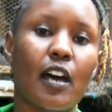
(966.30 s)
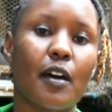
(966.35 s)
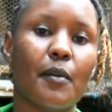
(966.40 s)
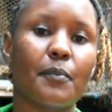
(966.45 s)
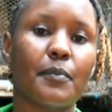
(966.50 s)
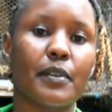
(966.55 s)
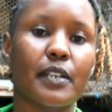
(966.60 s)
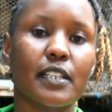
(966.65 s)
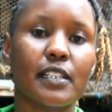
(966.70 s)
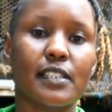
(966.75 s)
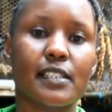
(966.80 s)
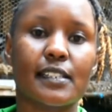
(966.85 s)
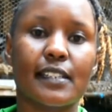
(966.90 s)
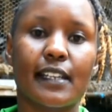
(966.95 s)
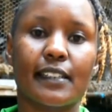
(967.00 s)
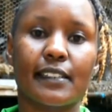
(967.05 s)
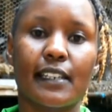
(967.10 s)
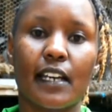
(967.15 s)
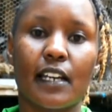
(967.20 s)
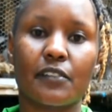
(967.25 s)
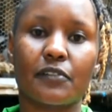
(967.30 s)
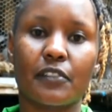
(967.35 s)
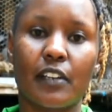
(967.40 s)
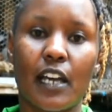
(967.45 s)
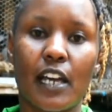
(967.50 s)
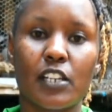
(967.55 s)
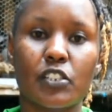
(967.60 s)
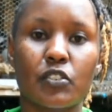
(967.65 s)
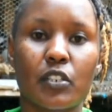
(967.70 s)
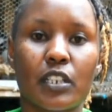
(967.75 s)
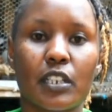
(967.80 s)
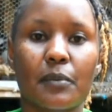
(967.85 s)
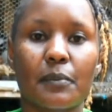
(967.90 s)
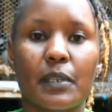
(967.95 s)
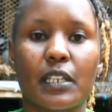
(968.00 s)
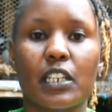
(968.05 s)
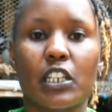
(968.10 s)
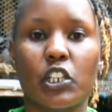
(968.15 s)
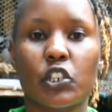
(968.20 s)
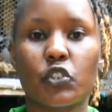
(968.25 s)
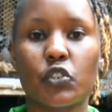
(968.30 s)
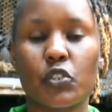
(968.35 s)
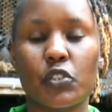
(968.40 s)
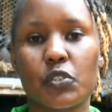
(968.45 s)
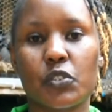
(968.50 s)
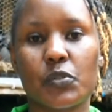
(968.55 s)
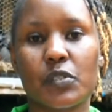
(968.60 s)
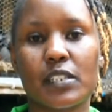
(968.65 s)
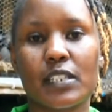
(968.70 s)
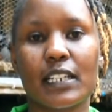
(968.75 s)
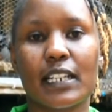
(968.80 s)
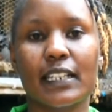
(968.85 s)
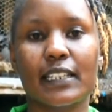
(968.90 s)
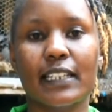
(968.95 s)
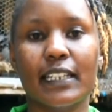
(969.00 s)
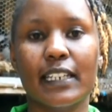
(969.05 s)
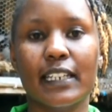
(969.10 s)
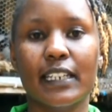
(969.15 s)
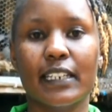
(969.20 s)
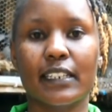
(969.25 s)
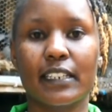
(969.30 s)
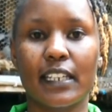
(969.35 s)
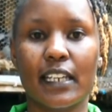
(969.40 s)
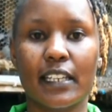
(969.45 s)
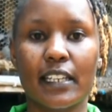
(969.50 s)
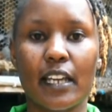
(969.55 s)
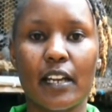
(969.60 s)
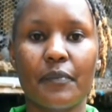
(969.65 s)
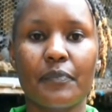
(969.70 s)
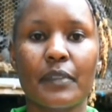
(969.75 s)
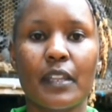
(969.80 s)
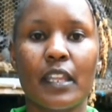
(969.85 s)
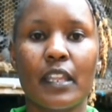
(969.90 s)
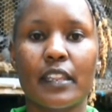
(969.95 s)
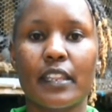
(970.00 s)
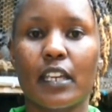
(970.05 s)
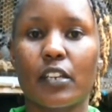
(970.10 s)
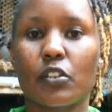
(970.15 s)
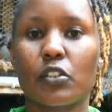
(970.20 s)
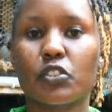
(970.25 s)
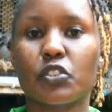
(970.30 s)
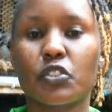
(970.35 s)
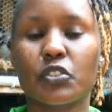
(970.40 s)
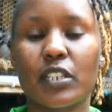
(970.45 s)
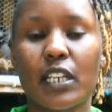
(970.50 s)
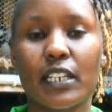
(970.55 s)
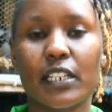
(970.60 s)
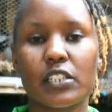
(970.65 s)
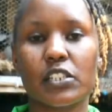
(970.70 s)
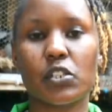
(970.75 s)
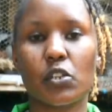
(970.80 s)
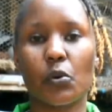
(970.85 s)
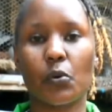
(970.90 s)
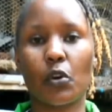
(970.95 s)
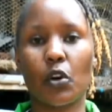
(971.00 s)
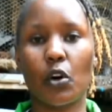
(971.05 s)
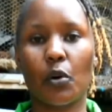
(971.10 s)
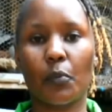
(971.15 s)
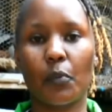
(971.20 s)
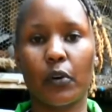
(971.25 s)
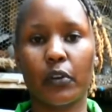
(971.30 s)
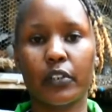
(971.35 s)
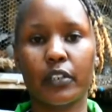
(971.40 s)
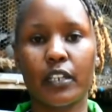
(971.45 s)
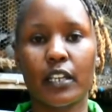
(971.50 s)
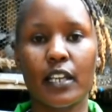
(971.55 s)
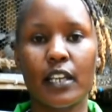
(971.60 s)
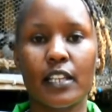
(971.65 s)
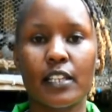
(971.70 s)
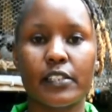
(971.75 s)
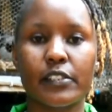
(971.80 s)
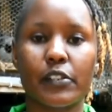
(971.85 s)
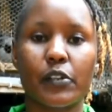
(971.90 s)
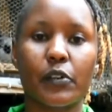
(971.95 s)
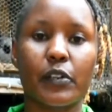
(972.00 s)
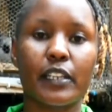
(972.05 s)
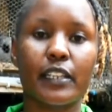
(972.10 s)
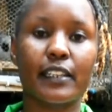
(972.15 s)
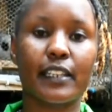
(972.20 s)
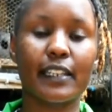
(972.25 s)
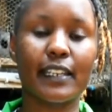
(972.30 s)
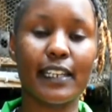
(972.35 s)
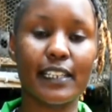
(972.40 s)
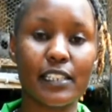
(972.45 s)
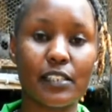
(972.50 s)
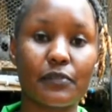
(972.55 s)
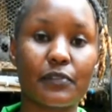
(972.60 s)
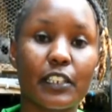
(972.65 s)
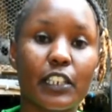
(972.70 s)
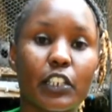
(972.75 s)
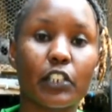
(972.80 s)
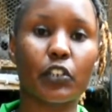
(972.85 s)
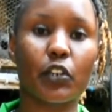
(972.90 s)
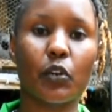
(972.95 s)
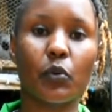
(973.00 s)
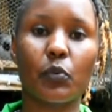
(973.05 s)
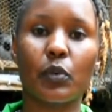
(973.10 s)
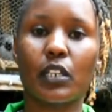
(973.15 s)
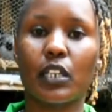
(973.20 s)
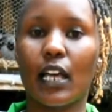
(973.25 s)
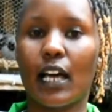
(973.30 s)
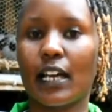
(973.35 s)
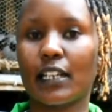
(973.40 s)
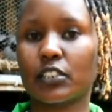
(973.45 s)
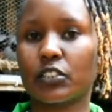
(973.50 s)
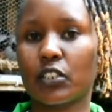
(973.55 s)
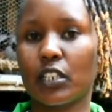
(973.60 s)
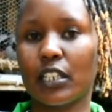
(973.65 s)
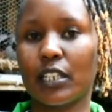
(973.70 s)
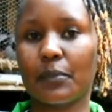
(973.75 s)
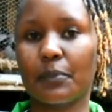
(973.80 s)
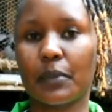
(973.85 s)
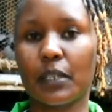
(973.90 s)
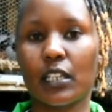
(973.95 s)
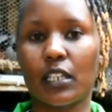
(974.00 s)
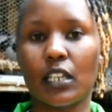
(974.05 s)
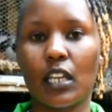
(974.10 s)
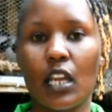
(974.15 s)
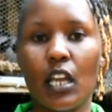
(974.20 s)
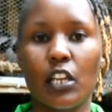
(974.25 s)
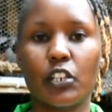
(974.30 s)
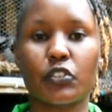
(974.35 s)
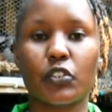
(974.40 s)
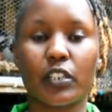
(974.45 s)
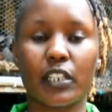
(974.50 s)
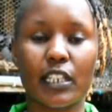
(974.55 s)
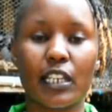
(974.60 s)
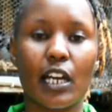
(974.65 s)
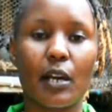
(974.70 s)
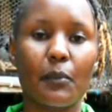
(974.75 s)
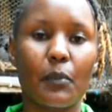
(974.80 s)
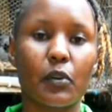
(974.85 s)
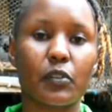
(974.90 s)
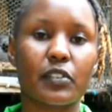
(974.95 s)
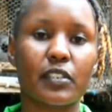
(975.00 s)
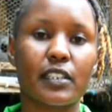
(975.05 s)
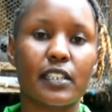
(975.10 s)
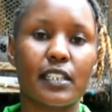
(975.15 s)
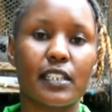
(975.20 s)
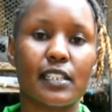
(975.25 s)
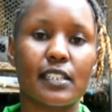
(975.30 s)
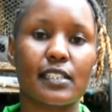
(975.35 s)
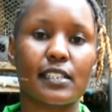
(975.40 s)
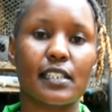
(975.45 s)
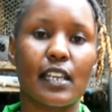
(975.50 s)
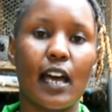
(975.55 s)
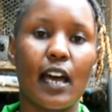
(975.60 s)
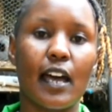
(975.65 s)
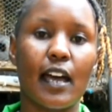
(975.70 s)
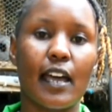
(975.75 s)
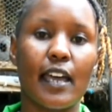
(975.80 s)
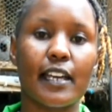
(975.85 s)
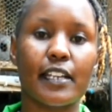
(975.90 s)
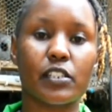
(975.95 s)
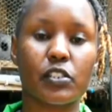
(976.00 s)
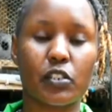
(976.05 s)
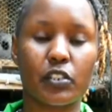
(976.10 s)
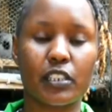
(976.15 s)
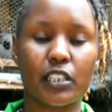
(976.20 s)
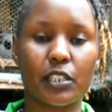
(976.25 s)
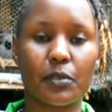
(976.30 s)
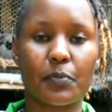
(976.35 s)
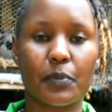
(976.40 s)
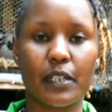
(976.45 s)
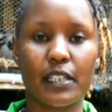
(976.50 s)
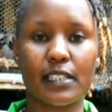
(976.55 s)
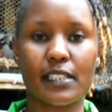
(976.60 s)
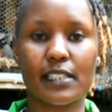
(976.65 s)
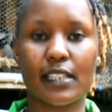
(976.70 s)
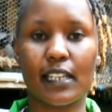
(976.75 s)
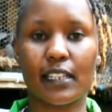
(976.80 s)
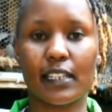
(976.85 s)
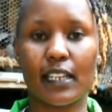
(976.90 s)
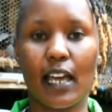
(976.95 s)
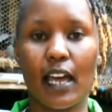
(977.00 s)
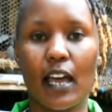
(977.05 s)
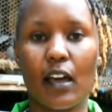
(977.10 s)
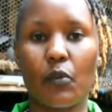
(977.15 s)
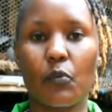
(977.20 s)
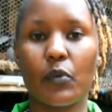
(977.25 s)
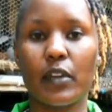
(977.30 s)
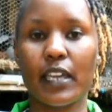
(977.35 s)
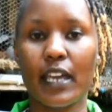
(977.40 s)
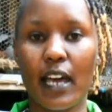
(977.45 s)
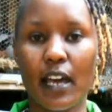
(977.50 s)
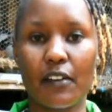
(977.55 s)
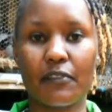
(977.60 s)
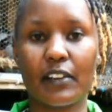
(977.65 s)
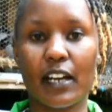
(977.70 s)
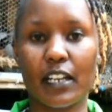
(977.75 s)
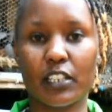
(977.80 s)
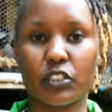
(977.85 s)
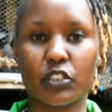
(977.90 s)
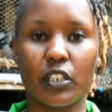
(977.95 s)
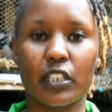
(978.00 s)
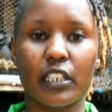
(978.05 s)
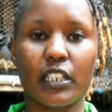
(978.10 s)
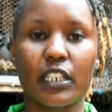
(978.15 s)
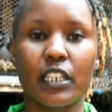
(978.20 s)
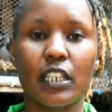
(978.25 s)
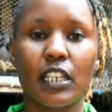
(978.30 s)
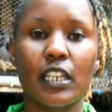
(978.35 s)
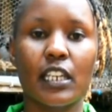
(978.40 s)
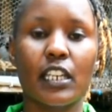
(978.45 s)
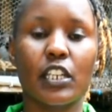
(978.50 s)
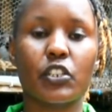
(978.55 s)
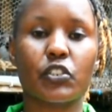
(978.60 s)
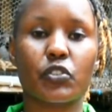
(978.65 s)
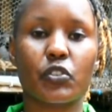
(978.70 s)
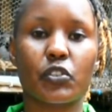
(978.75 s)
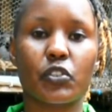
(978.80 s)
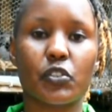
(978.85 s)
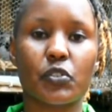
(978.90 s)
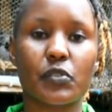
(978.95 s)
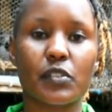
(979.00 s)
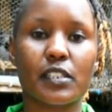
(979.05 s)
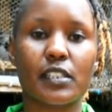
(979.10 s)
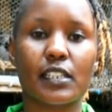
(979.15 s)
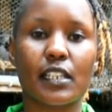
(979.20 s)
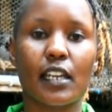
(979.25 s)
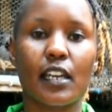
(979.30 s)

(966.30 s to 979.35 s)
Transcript: breeds that have actually been introduced lately in Kenya. They are not usually so common. So in the next video, we'll actually be talking about these exotic breeds that we have actually introduced